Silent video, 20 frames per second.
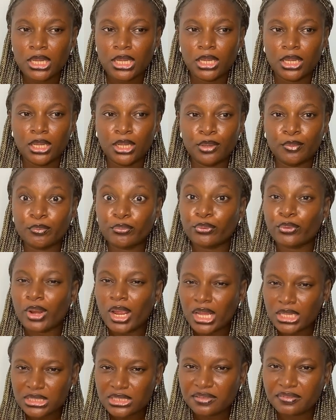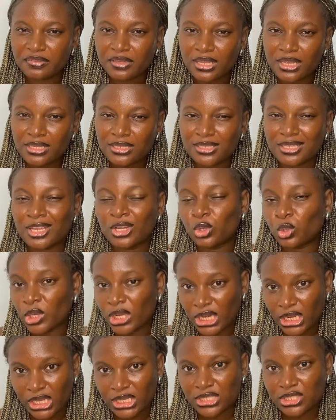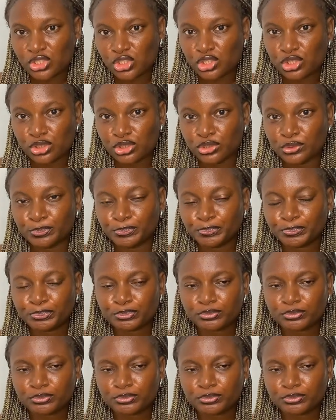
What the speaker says: proactiveness, and organization.